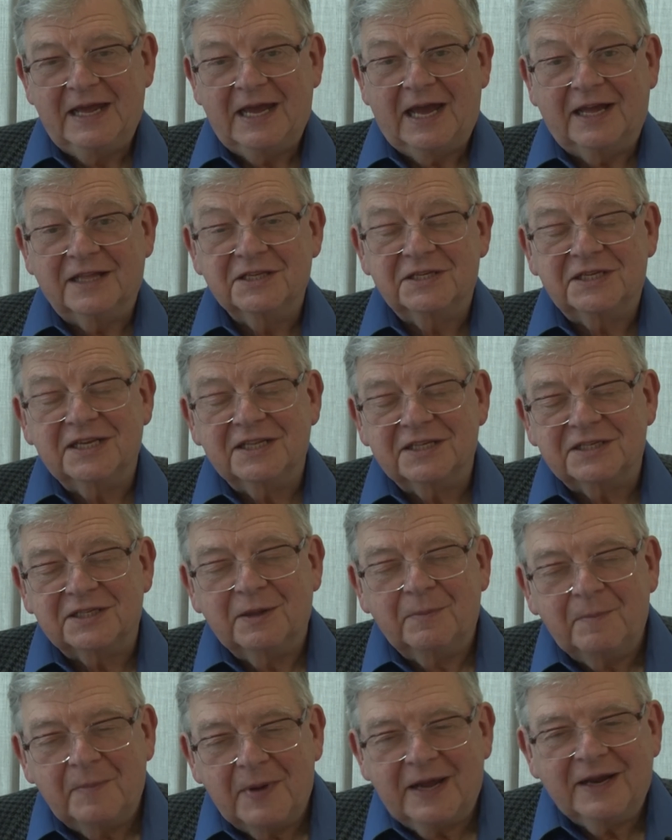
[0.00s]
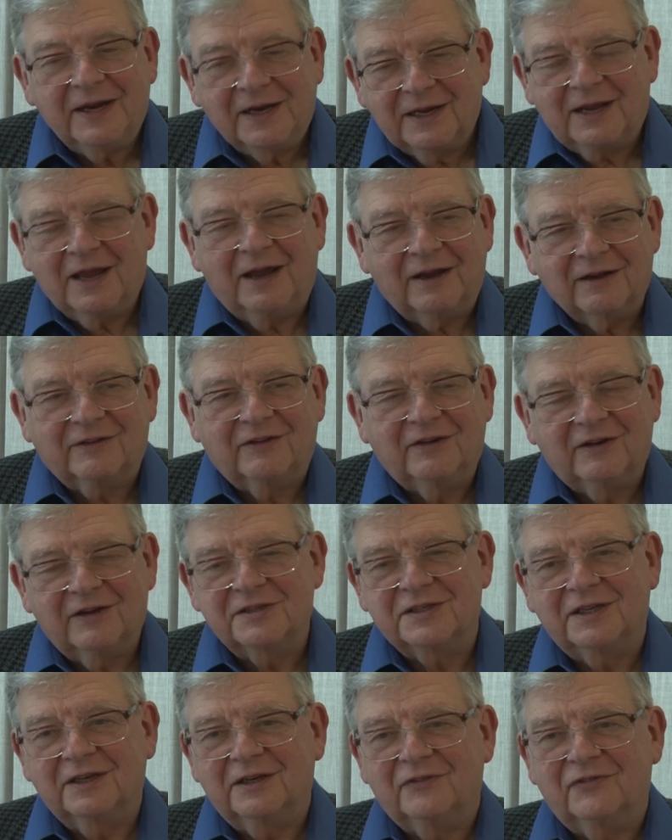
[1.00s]
And since the main
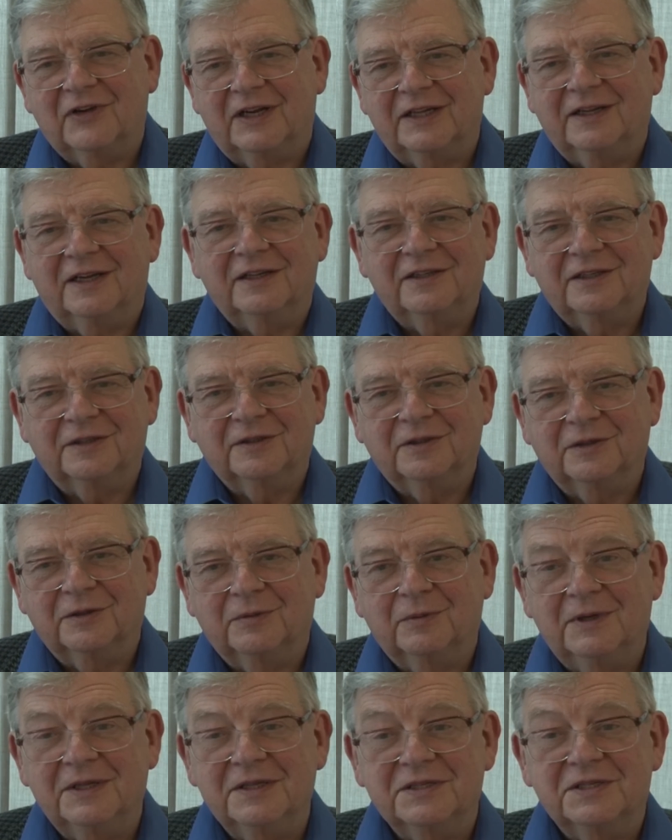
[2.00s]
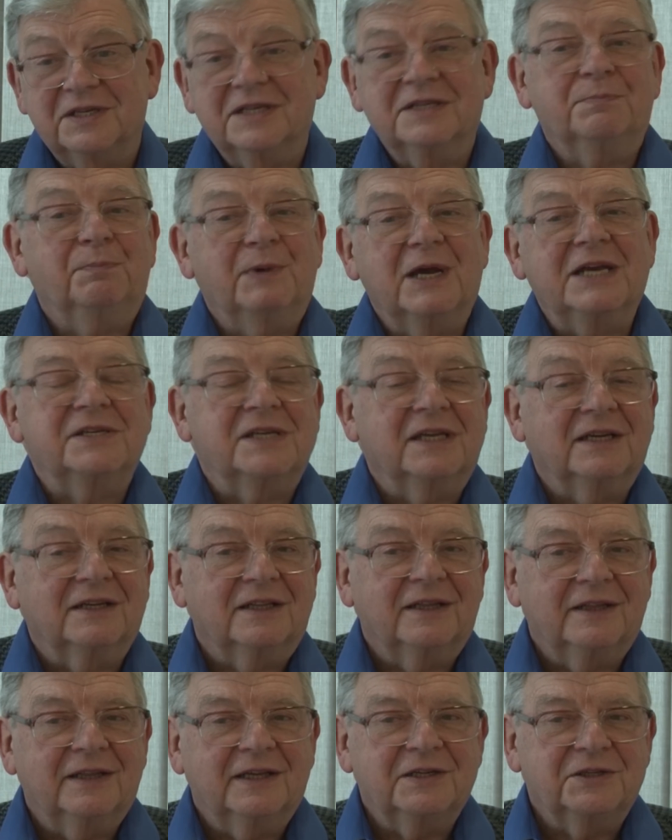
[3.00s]
characteristic of identical twins is
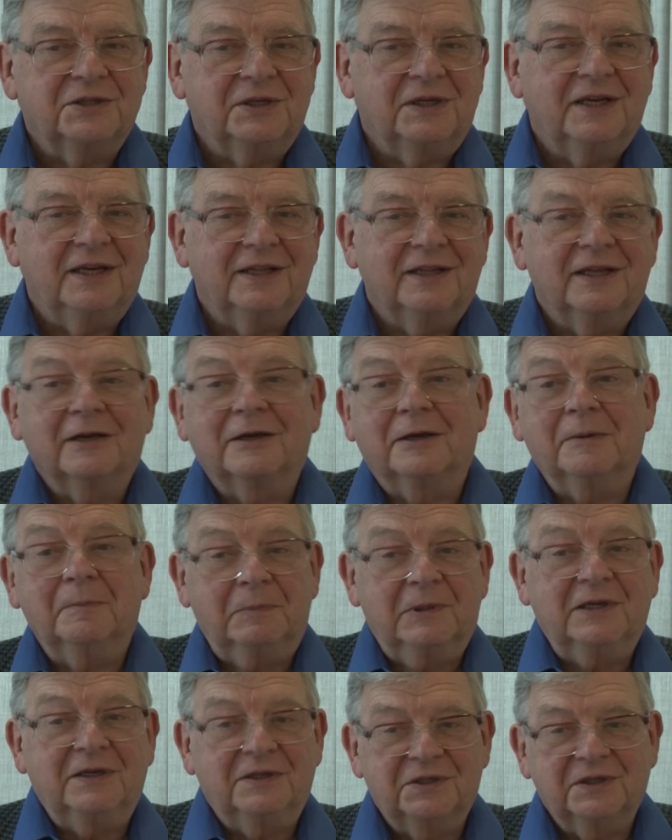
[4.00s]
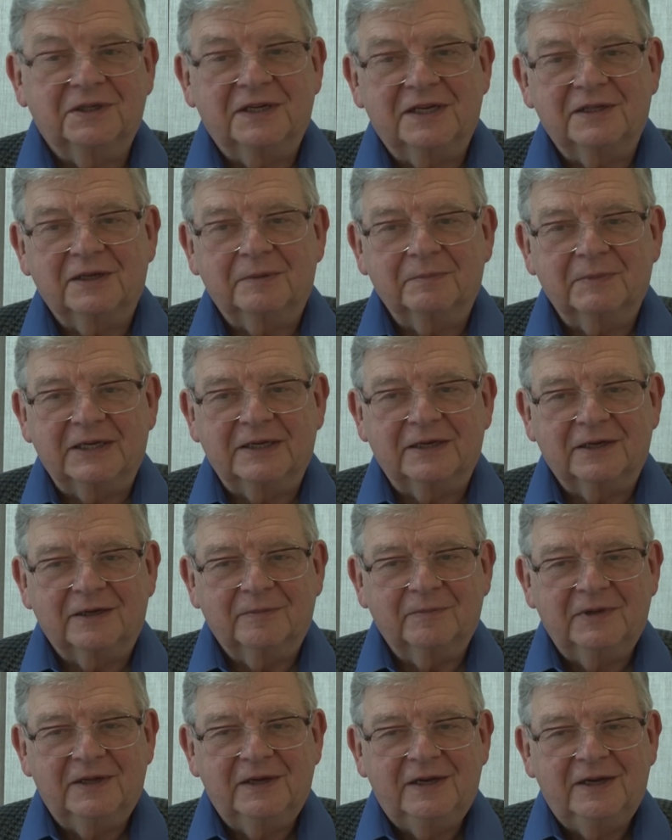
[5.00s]
basically they share their complete genetic
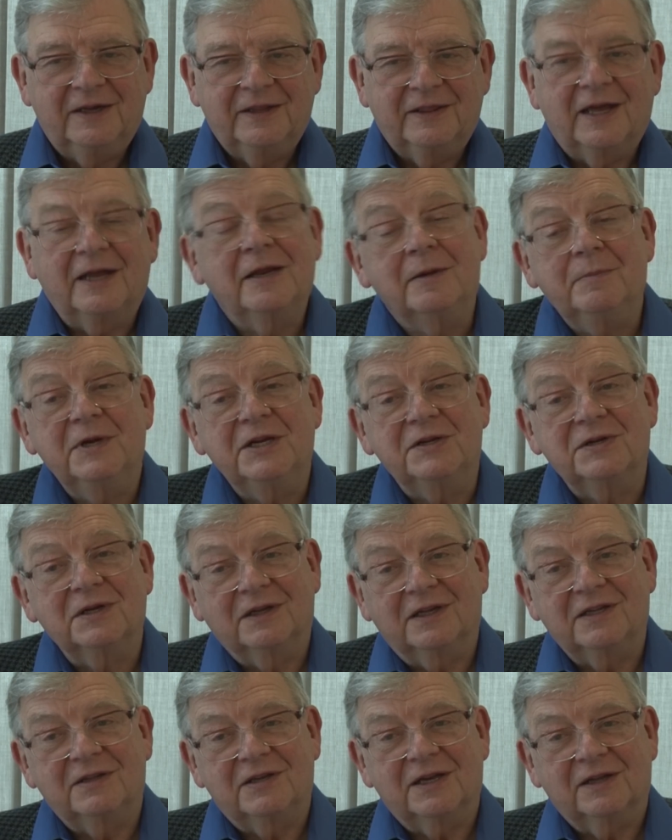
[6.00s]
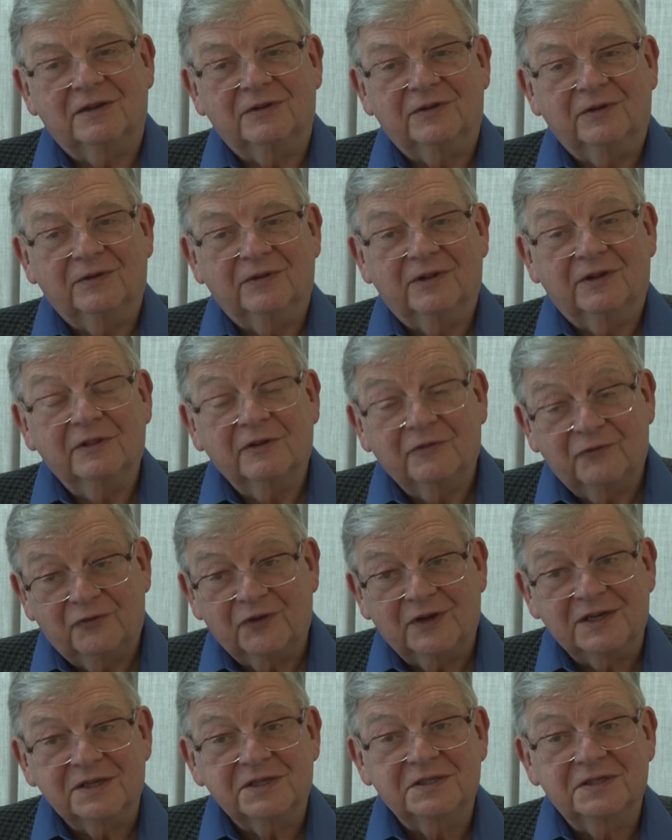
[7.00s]
makeup, that immediately tells you that the
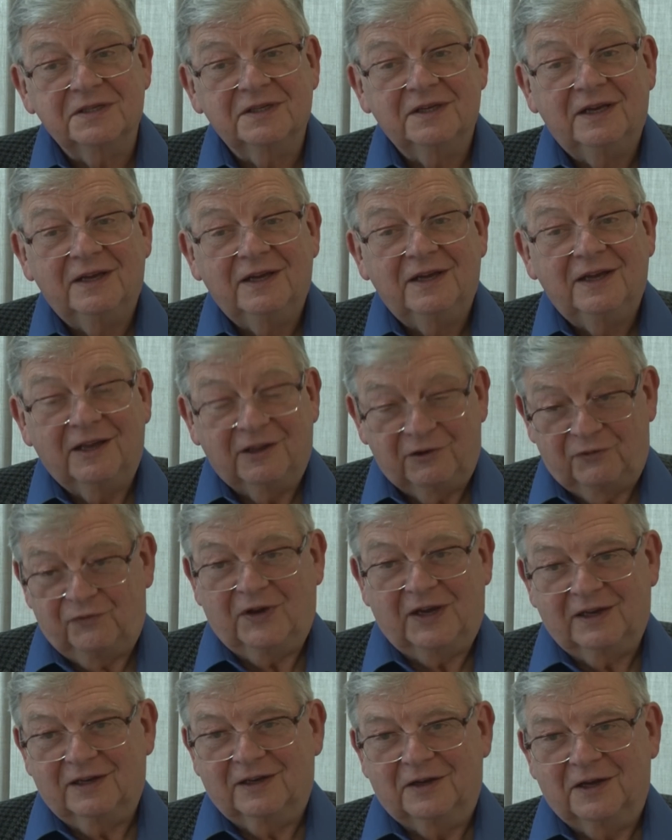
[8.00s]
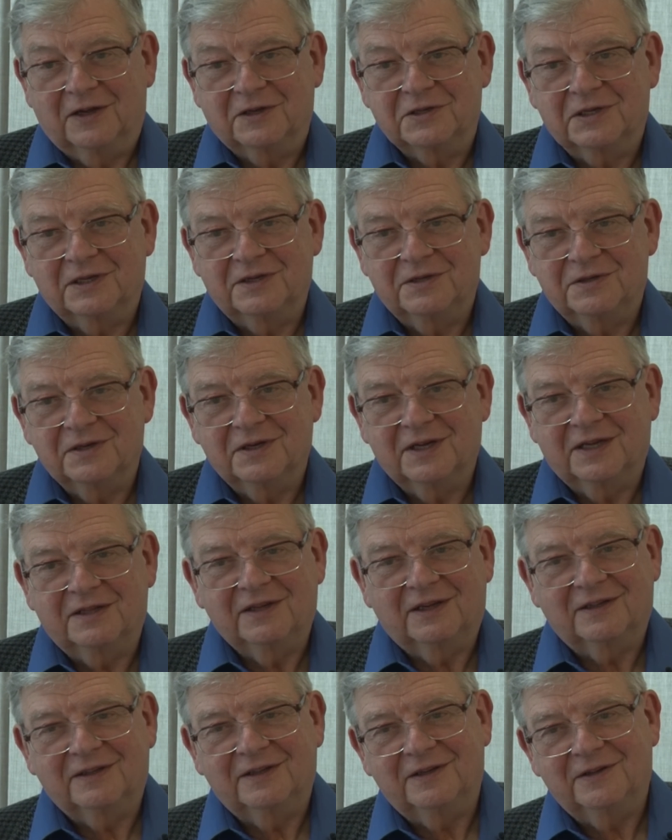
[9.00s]
face is very largely
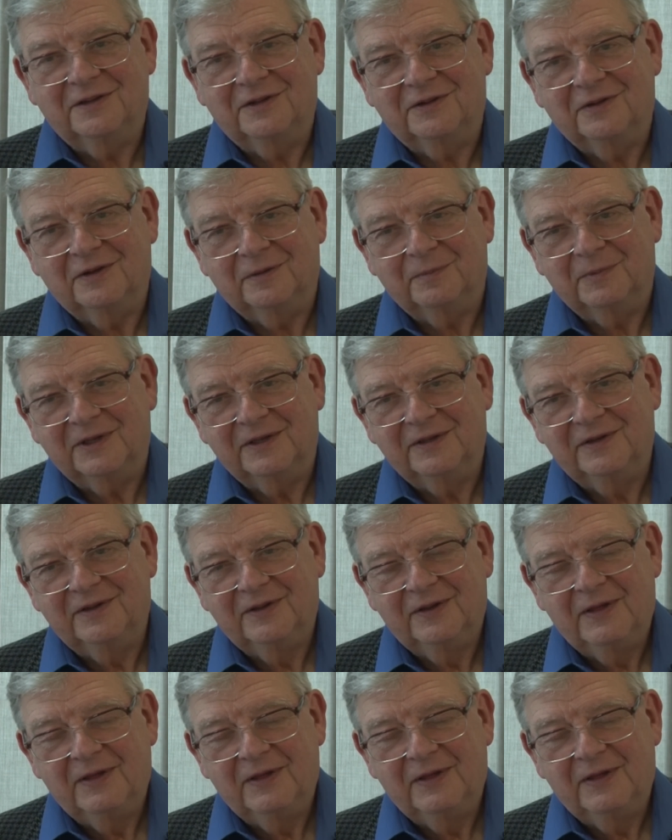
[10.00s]
genetically determined.